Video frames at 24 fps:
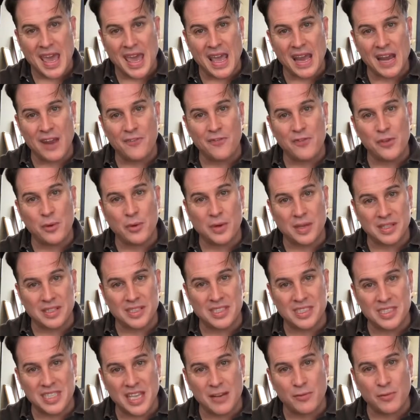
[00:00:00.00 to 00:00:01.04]
And if you can
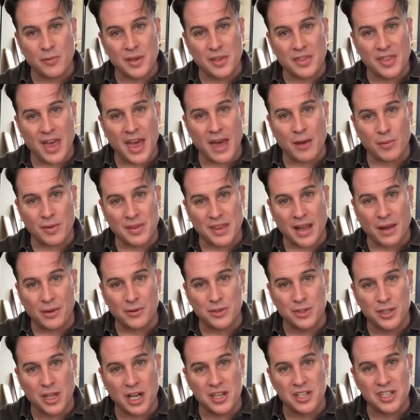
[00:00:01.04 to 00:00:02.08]
sit with that
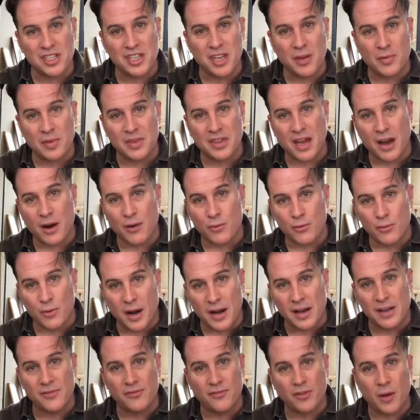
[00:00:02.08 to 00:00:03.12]
without judging it, without
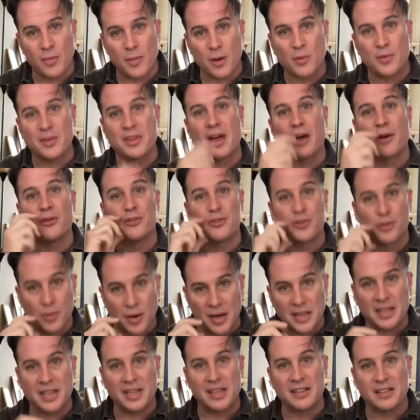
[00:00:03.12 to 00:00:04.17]
running from it, without
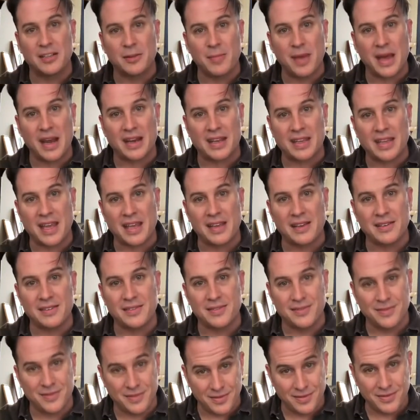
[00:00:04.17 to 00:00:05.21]
drinking to medicate
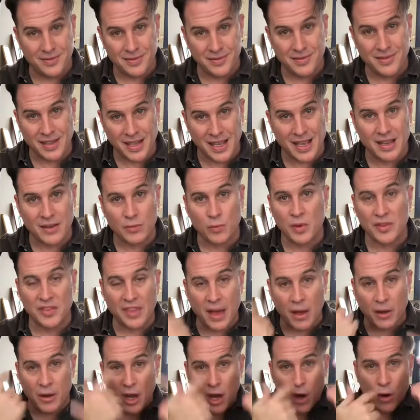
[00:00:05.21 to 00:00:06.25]
it,
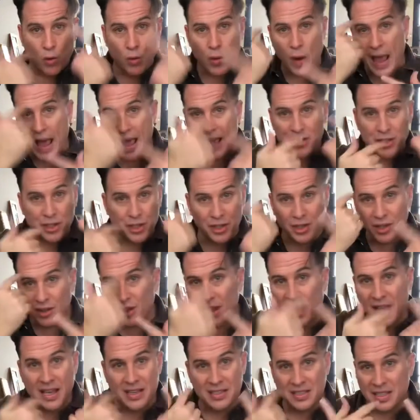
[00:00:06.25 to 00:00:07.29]
without
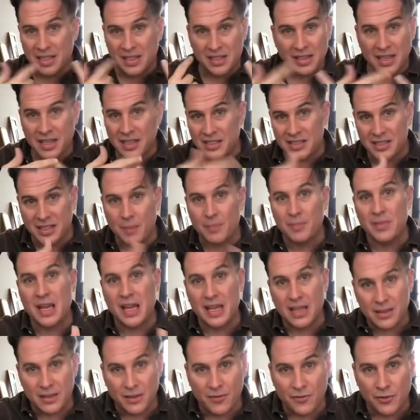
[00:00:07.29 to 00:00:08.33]
rationalizing that
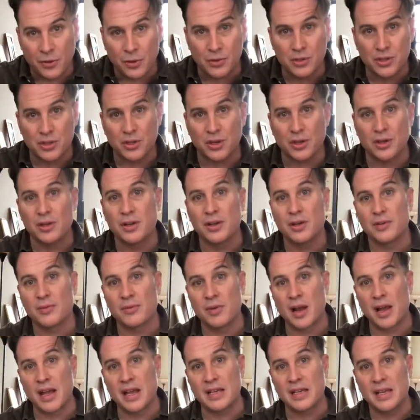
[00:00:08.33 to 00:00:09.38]
someday in the future,
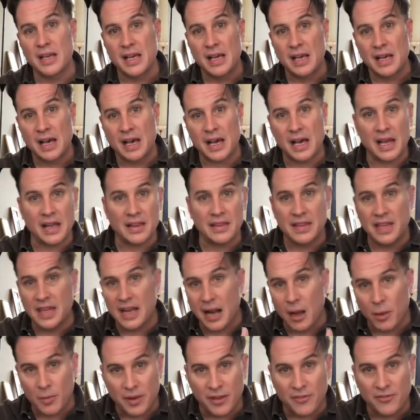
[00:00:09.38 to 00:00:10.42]
right,
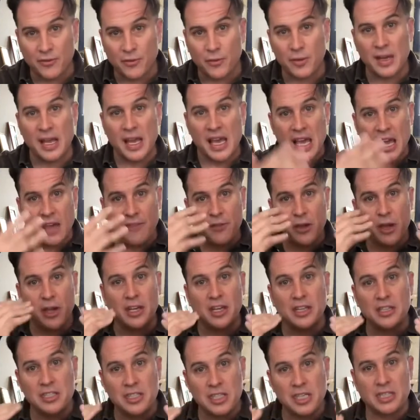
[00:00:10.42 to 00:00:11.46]
then I'll be free. If you
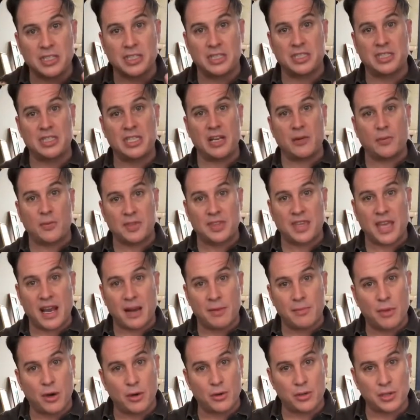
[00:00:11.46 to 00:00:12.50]
can just sit with
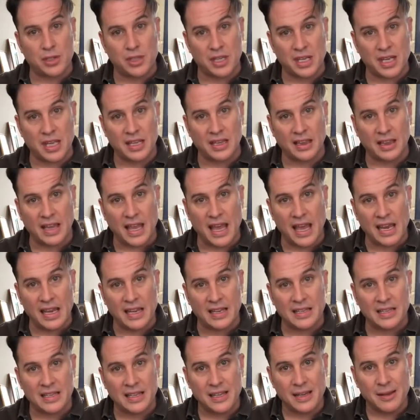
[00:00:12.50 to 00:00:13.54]
that emotion and let
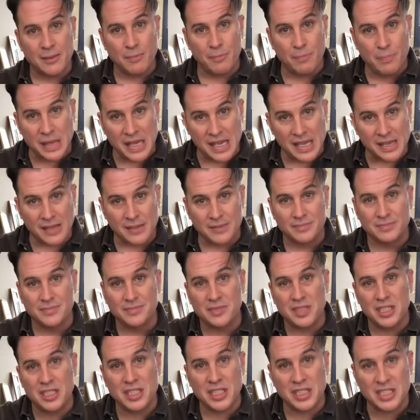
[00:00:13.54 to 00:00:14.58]
it be,
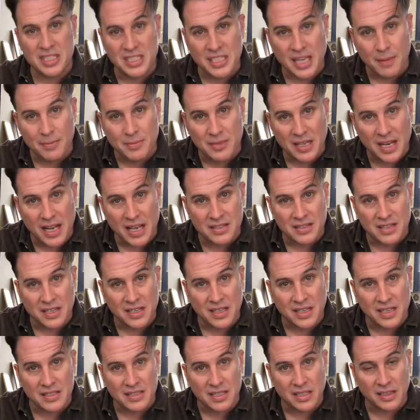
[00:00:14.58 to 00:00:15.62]
just accept it as
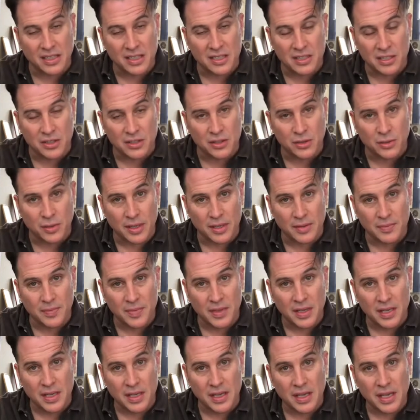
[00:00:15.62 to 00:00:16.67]
it is and listen to it,
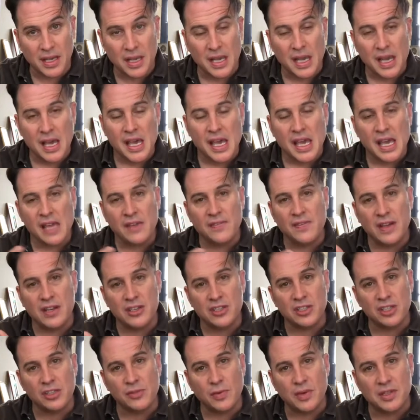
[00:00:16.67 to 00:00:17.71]

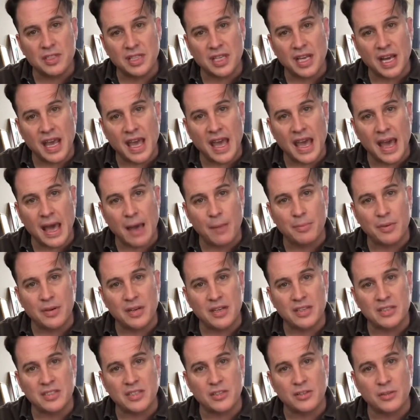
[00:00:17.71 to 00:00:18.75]
eventually what's going to
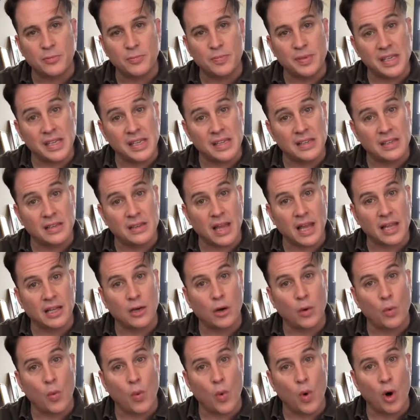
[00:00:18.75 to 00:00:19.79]
happen is it'll be like
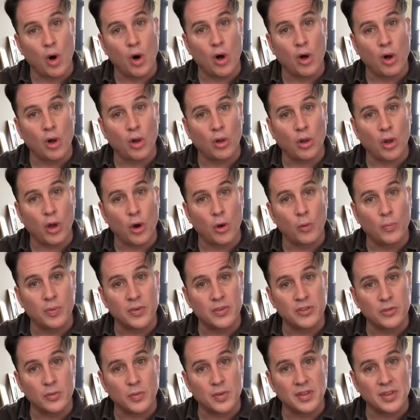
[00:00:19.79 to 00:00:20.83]
a wall
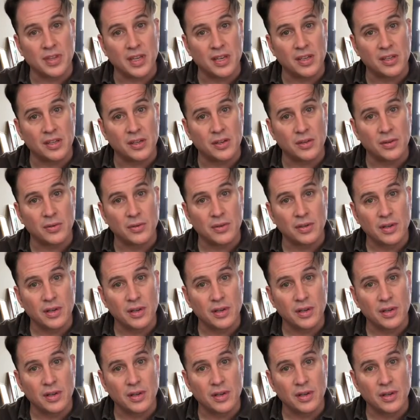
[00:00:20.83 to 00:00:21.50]
opens within you.